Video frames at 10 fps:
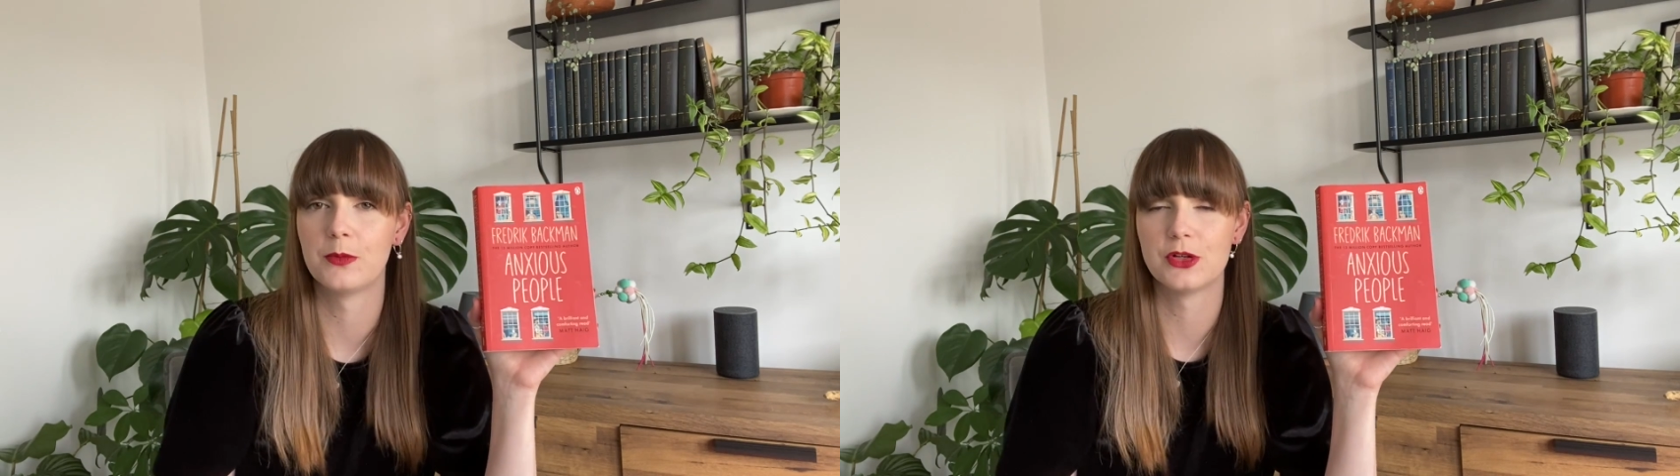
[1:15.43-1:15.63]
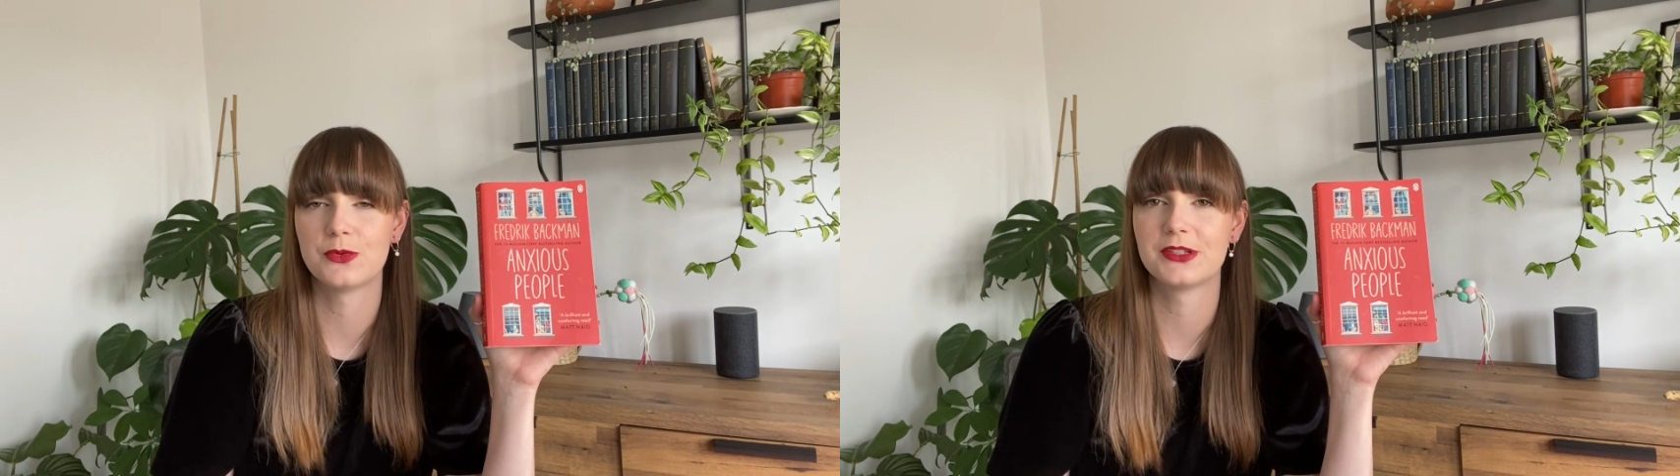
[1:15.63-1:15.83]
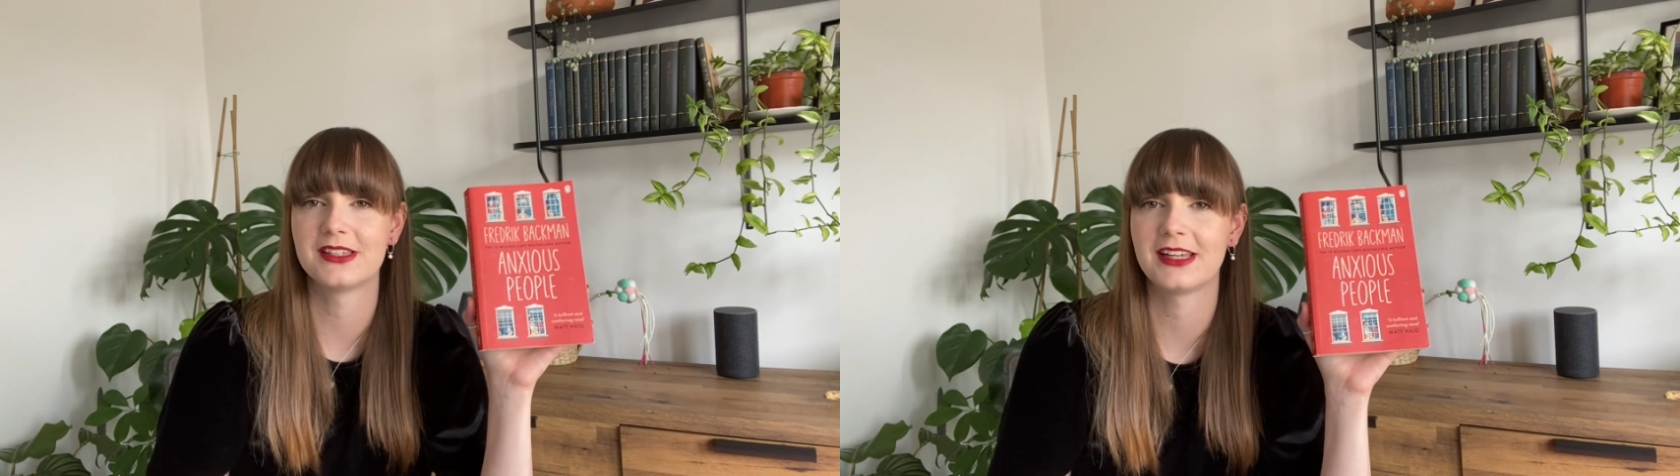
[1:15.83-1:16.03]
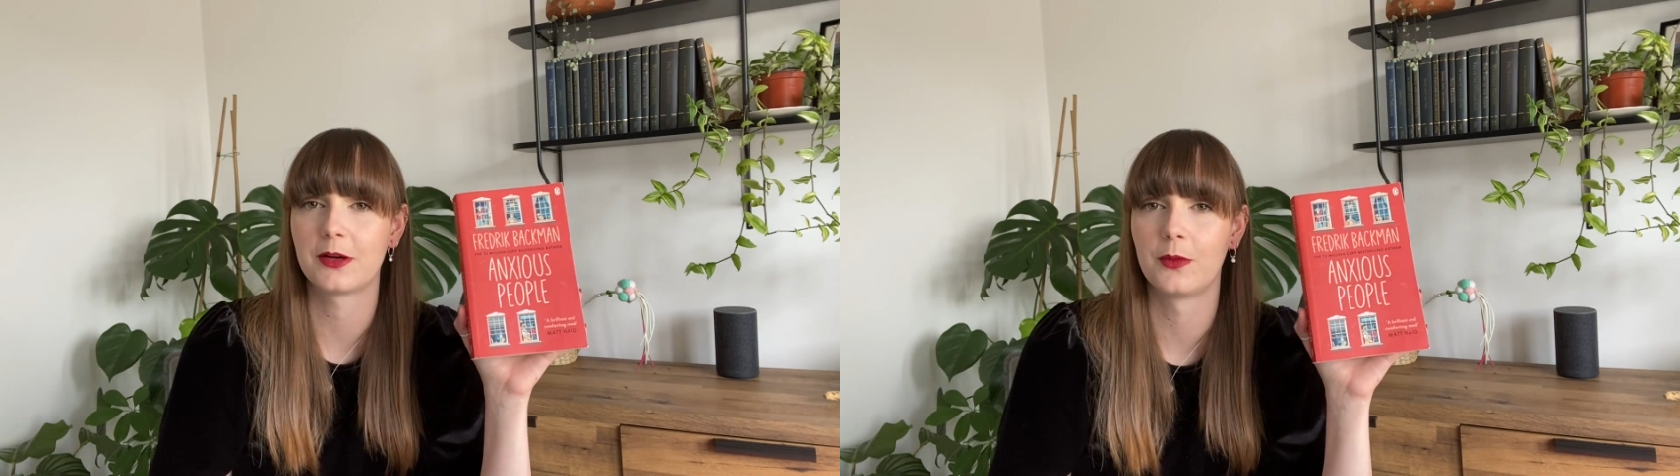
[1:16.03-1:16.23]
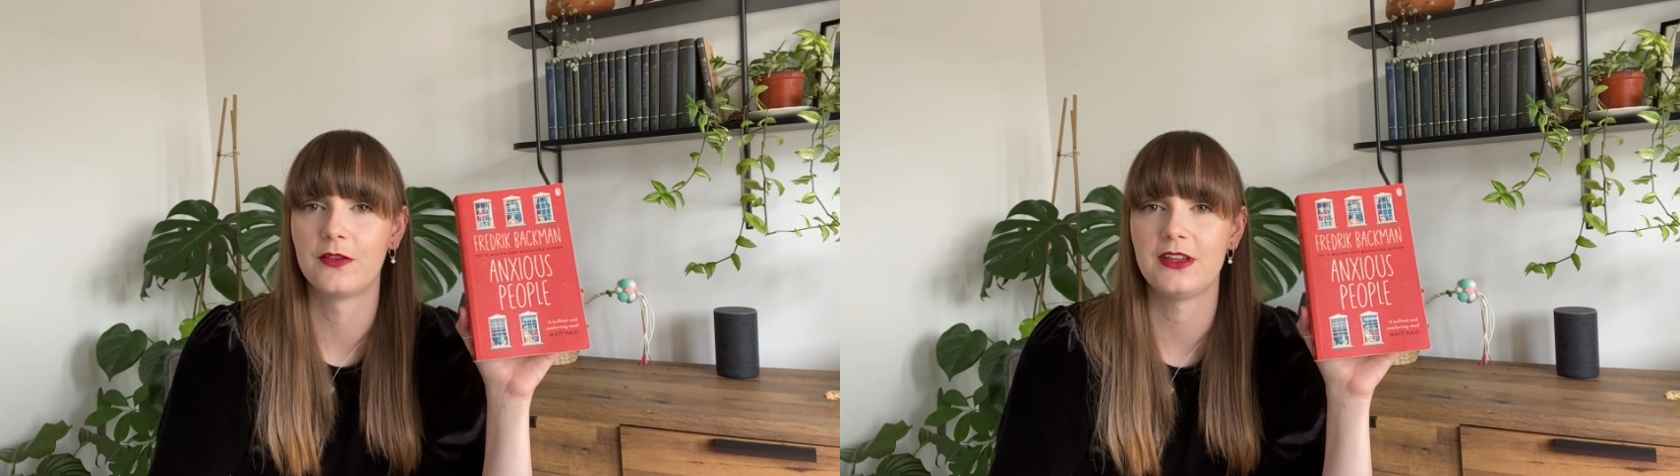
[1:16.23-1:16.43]
which was the second
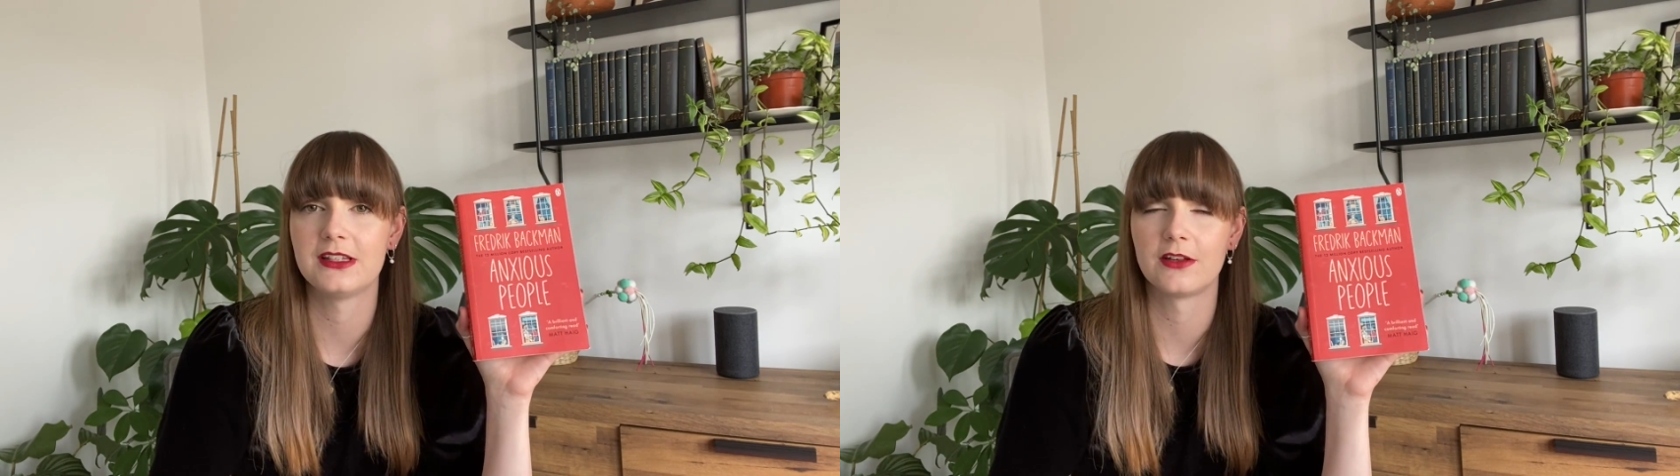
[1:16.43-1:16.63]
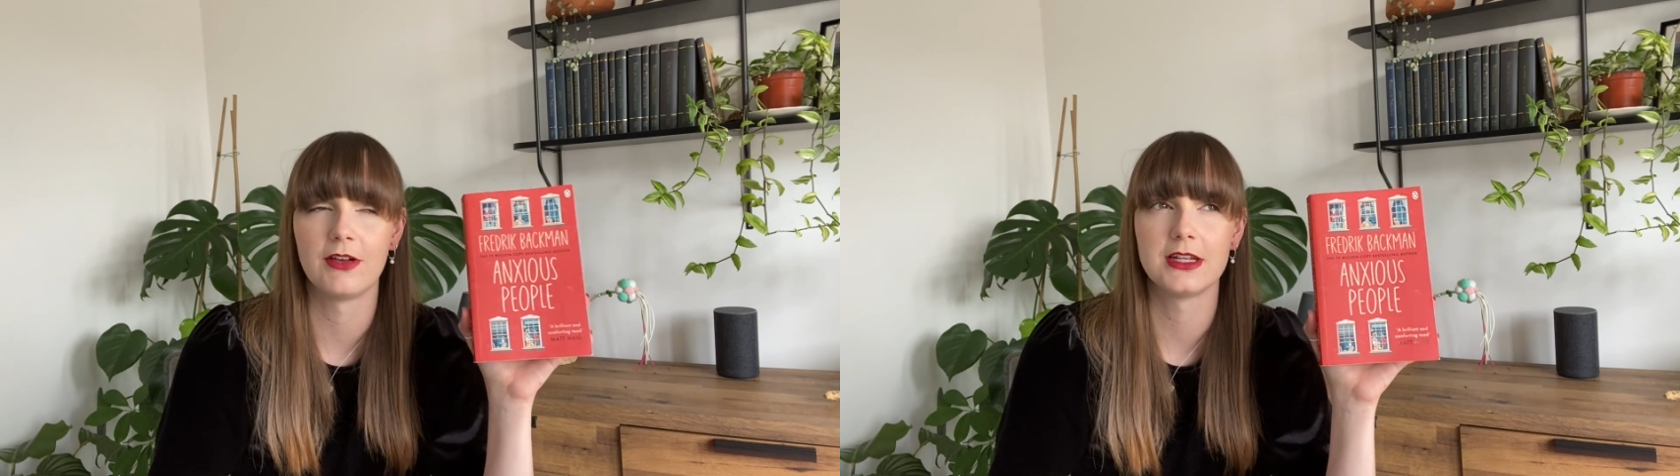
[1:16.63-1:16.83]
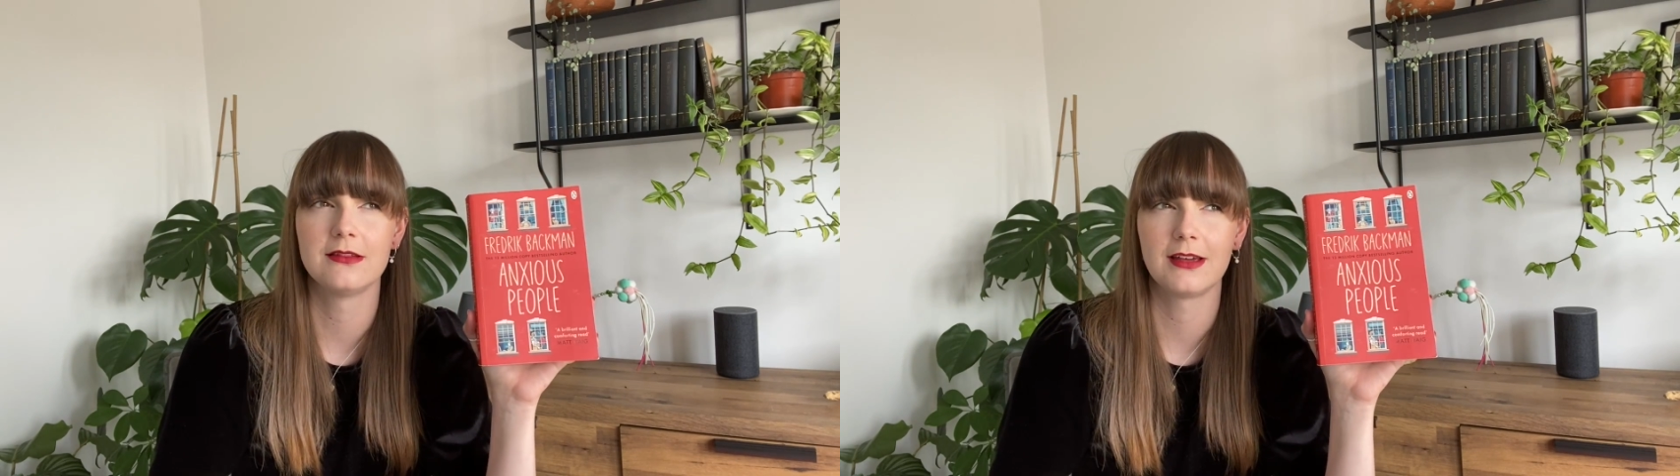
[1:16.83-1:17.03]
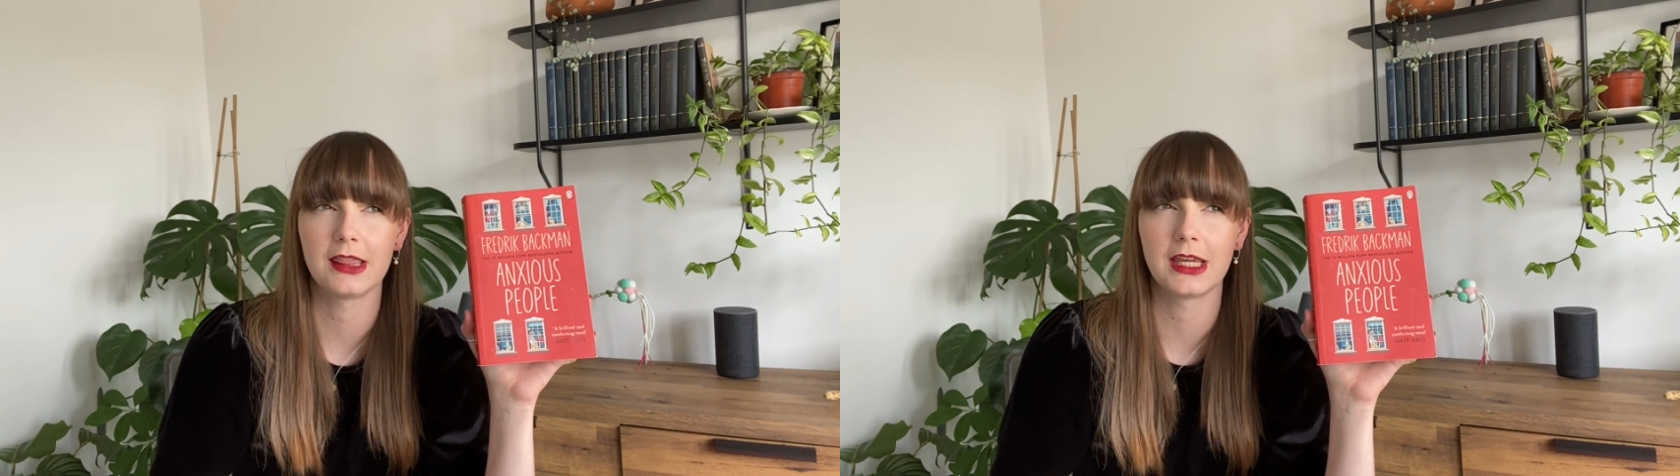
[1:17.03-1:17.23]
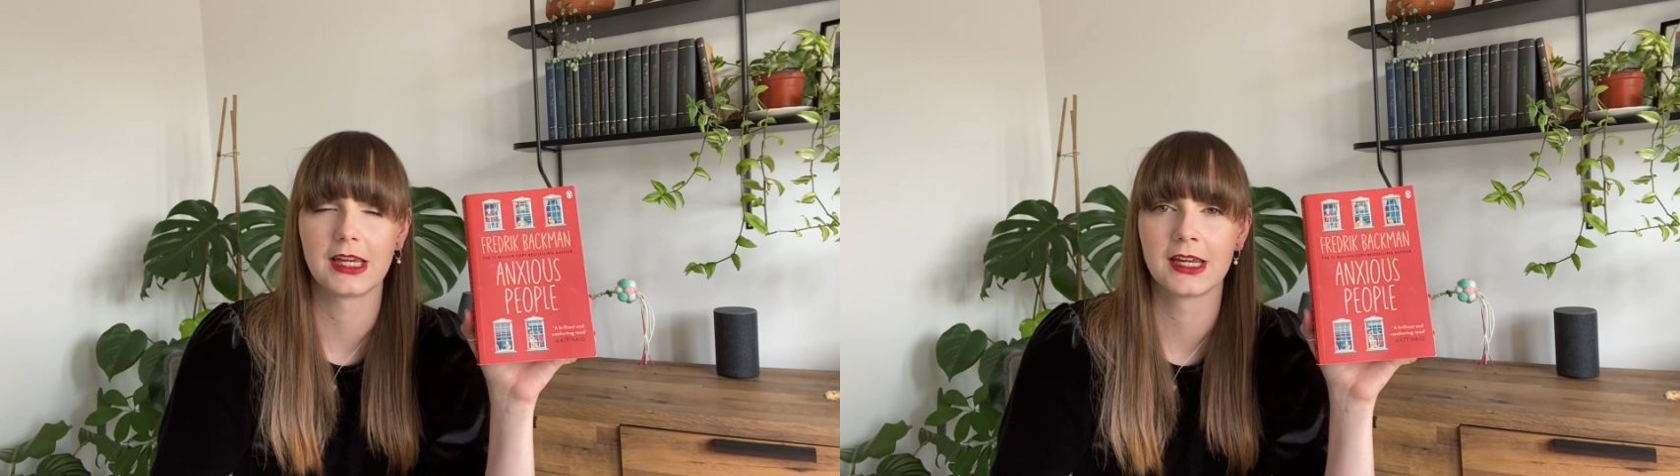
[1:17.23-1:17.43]
one of these I read, I
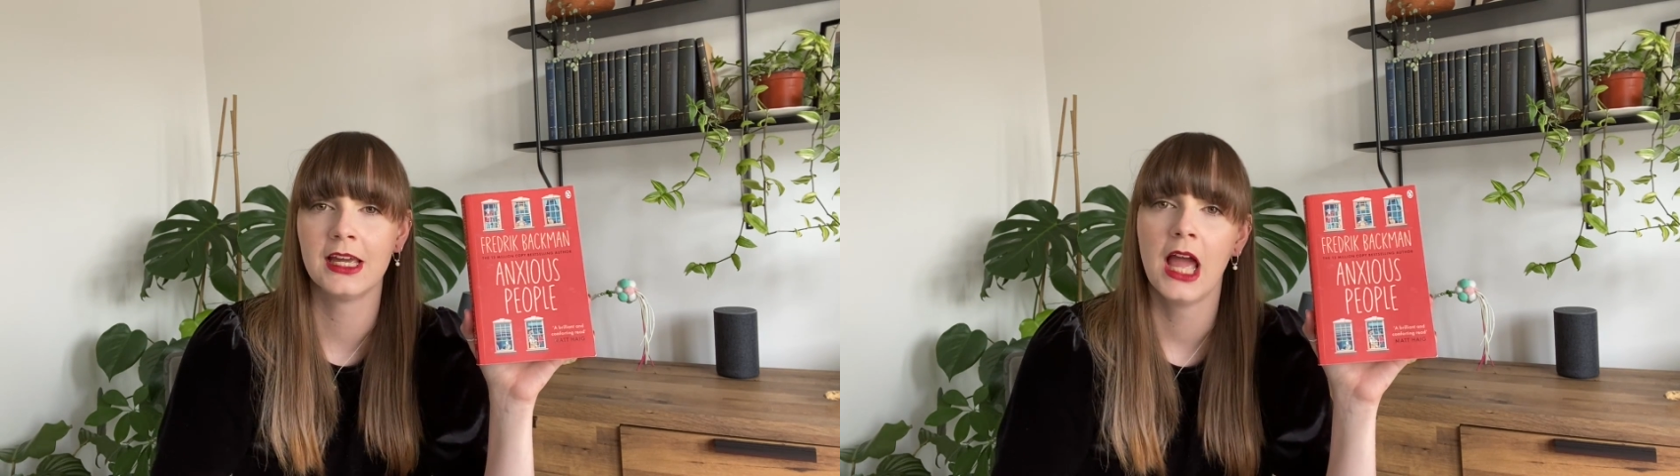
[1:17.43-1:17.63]
think.